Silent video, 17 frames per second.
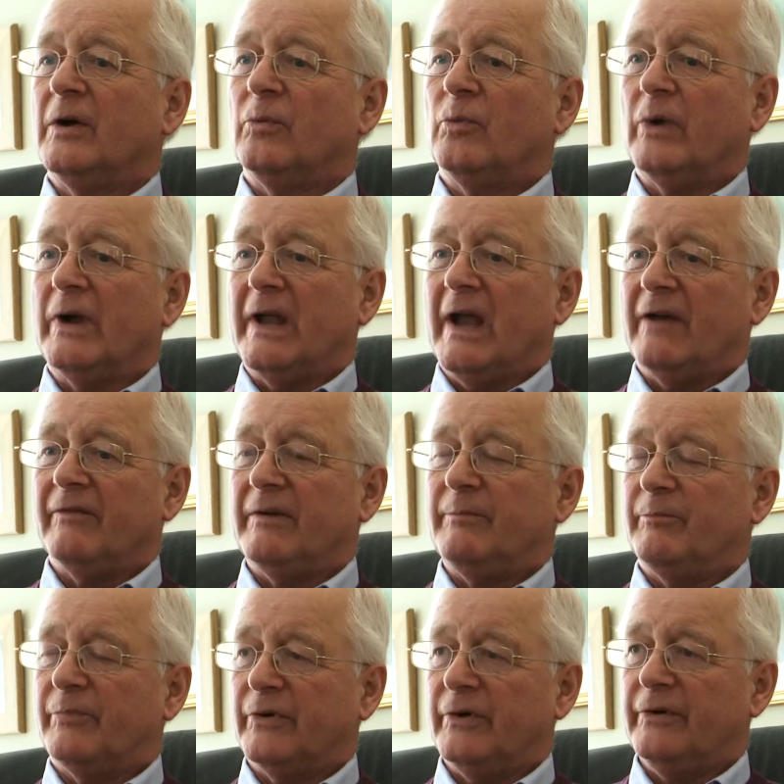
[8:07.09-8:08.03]
We have
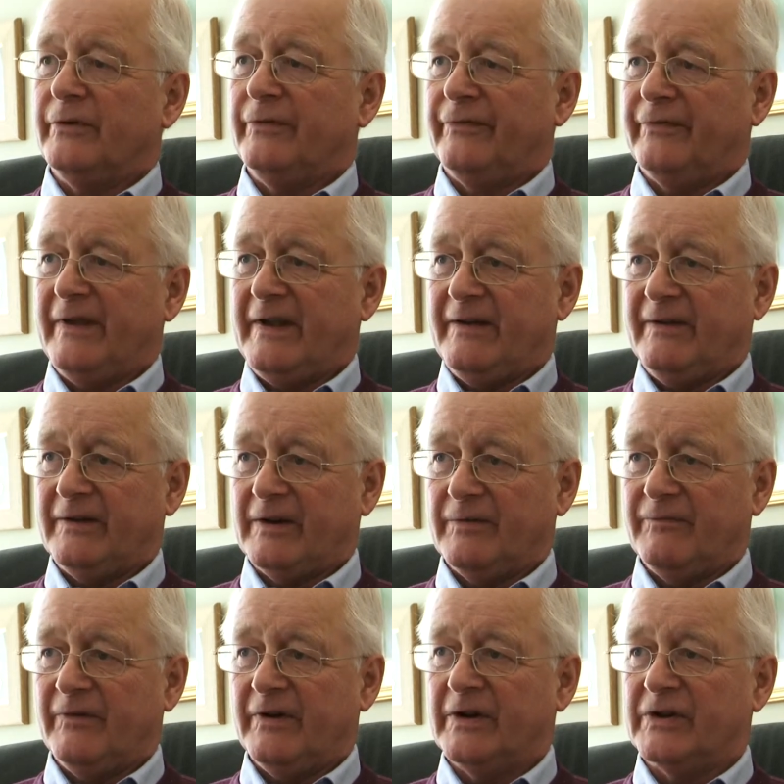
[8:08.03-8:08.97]
improved feed
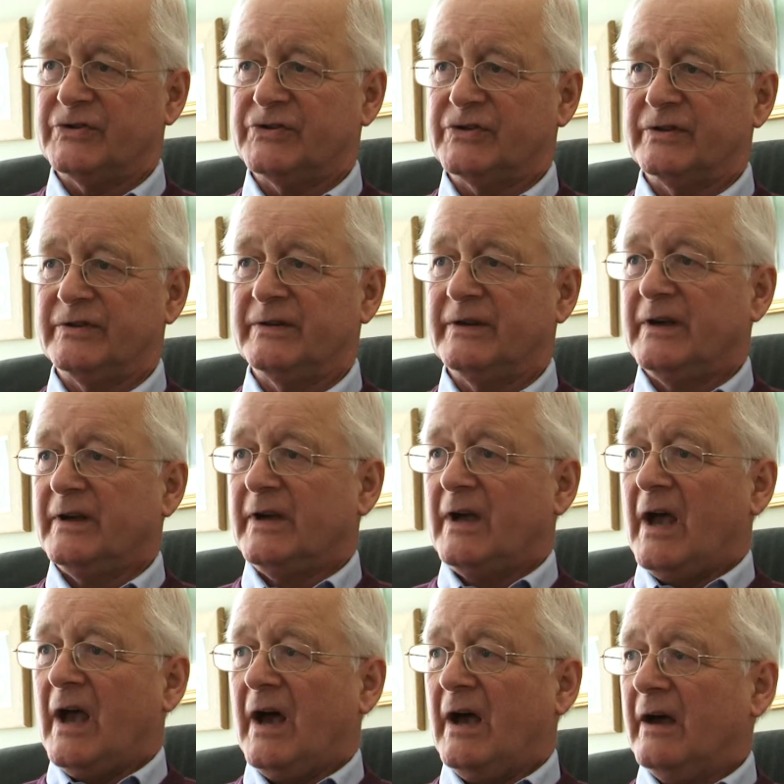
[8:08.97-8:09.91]
conversion
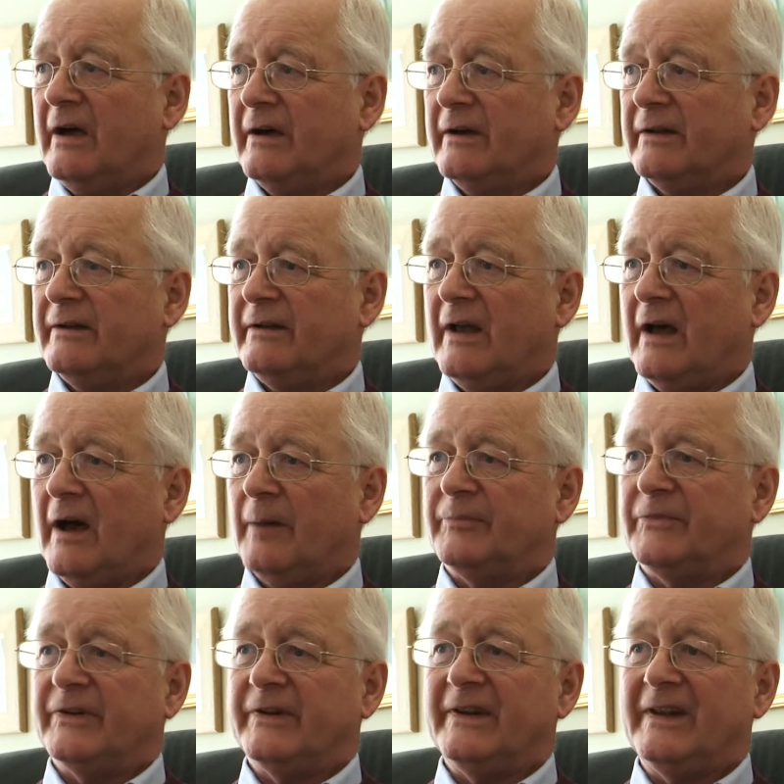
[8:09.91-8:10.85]

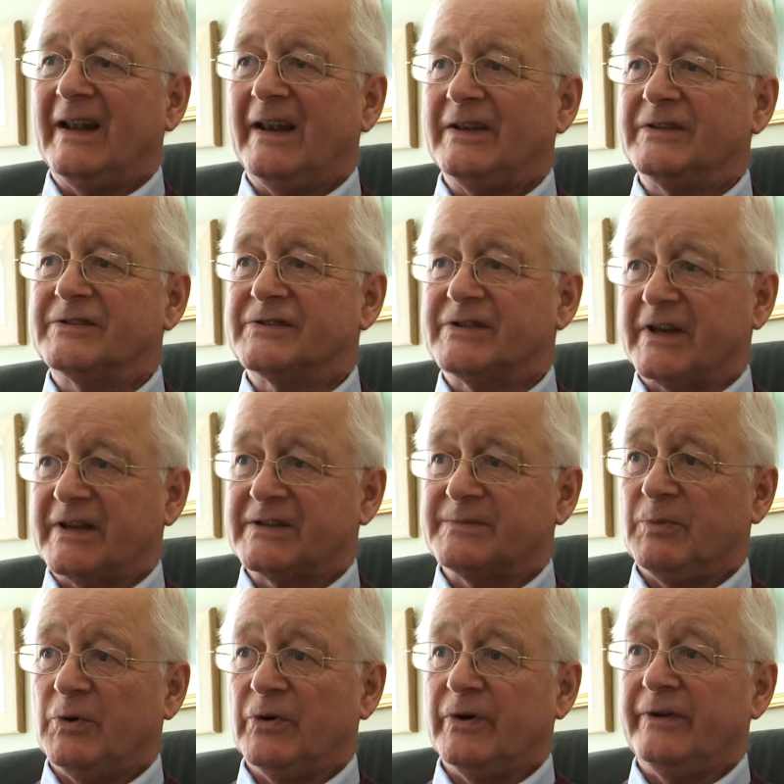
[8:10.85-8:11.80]
up to nearly 6
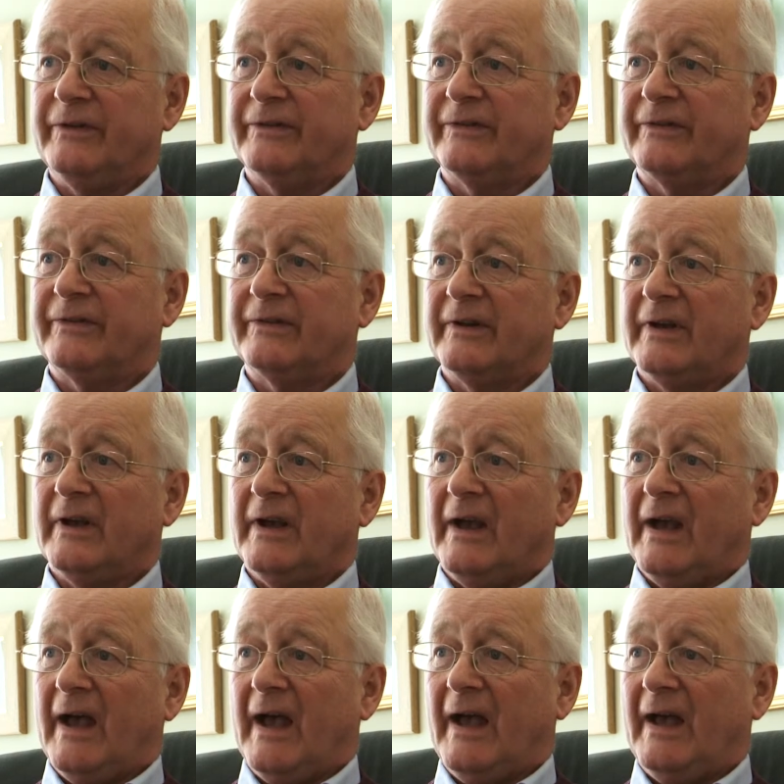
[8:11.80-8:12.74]
points,
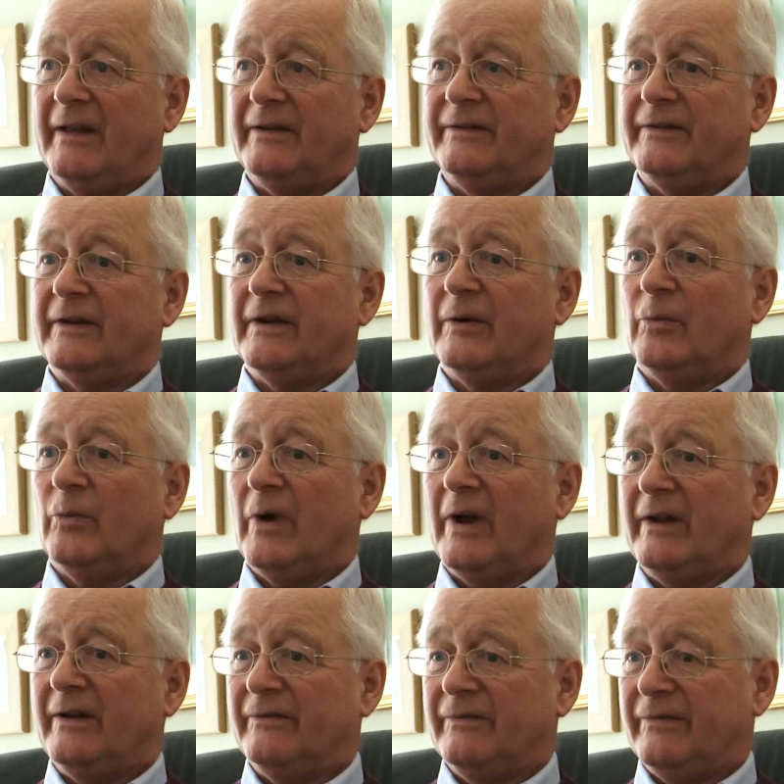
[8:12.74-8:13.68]
and
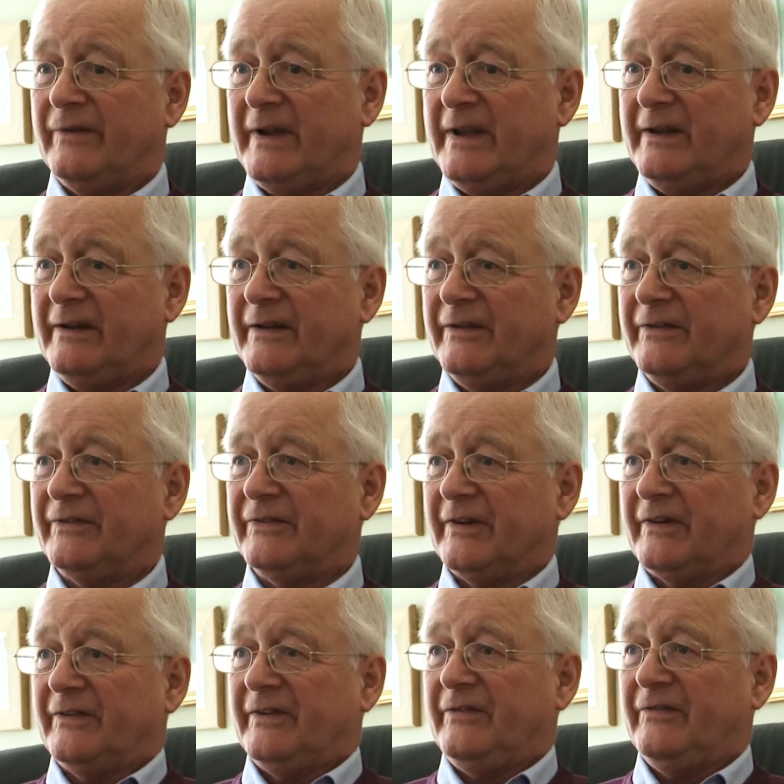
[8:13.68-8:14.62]
when feed is
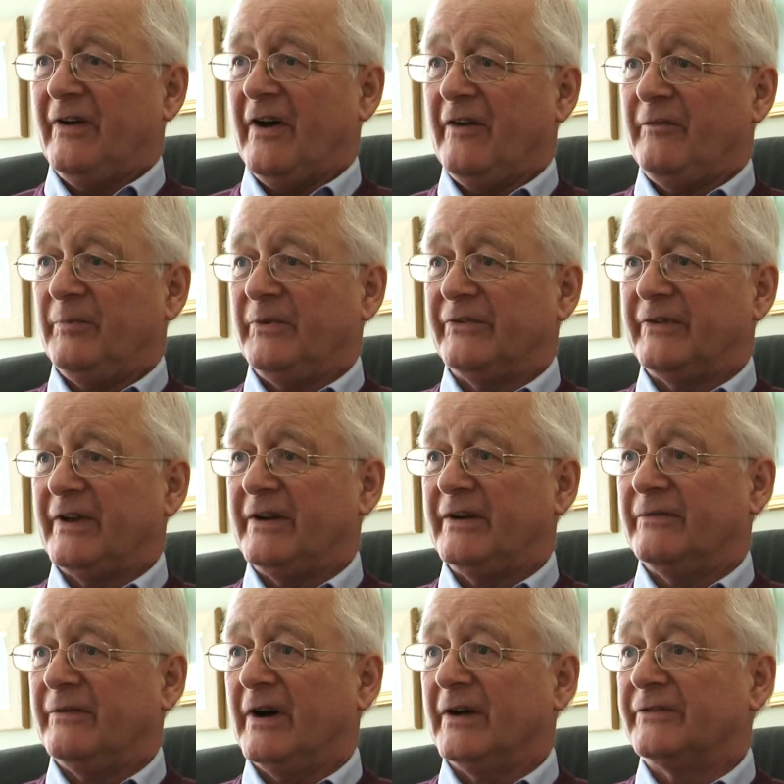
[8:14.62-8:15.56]
65%
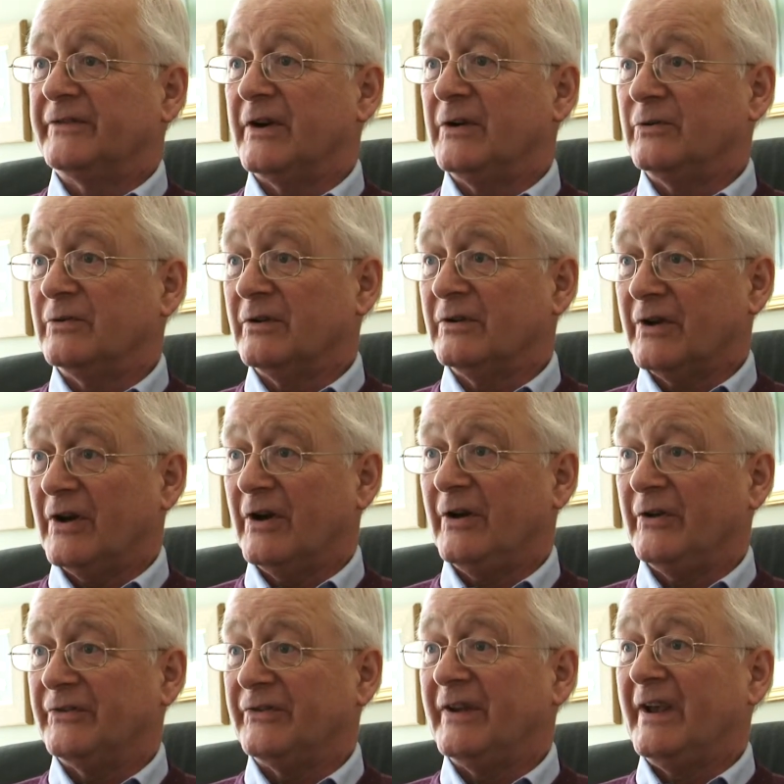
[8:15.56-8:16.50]
of our total
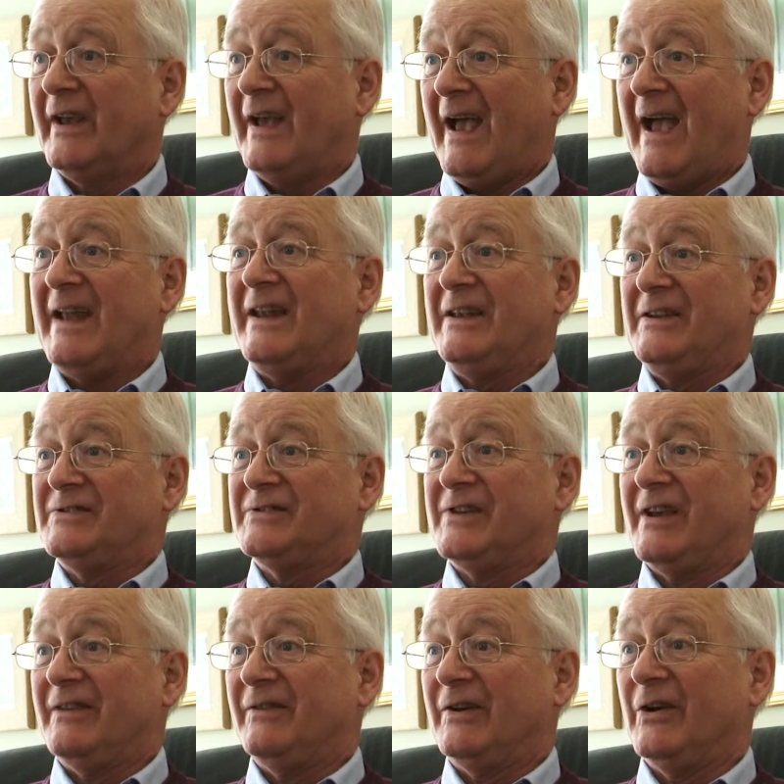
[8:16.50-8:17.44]
cost, any
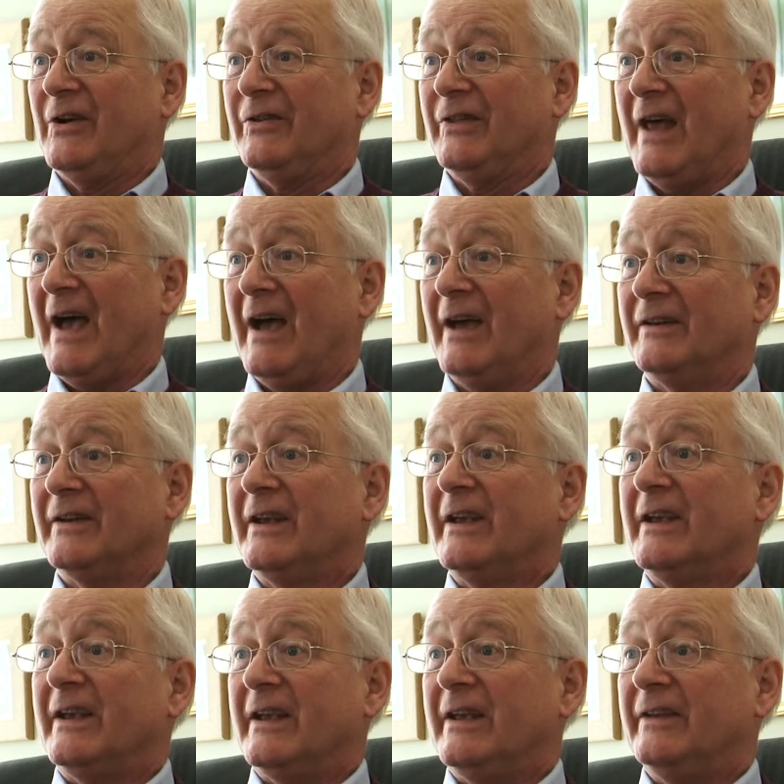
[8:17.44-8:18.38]
saving on that
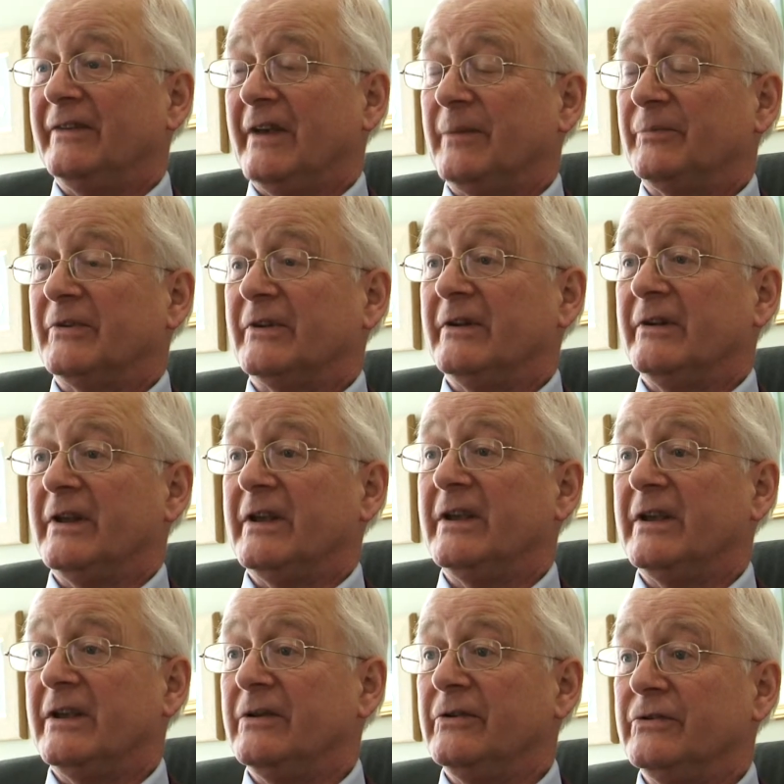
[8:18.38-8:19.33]
is absolutely
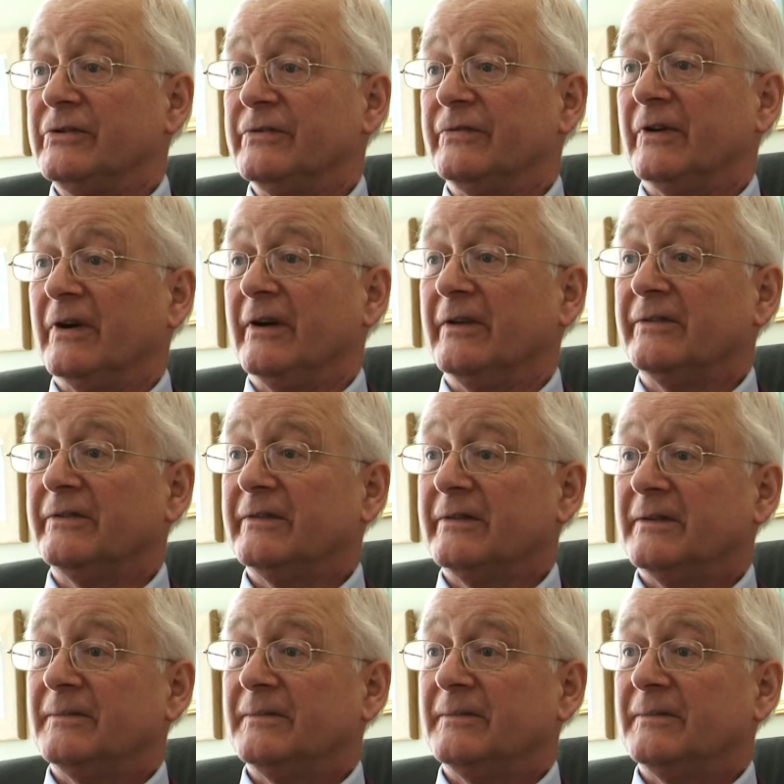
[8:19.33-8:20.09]
huge for us.